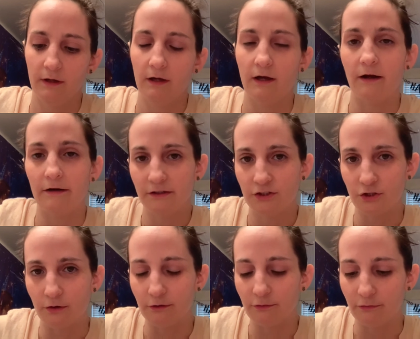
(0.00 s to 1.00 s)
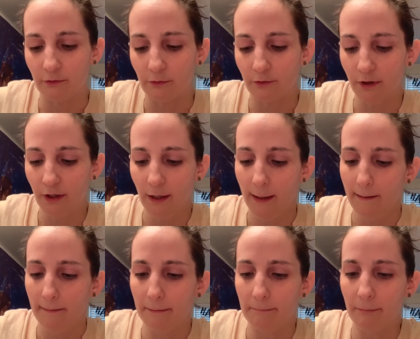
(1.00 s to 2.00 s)
I already showed the food,
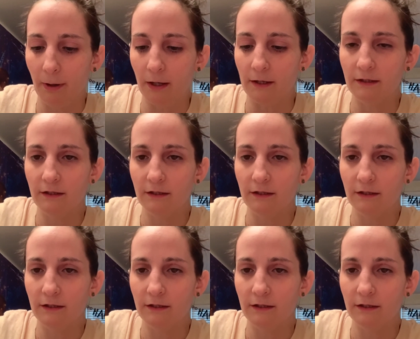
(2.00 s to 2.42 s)
but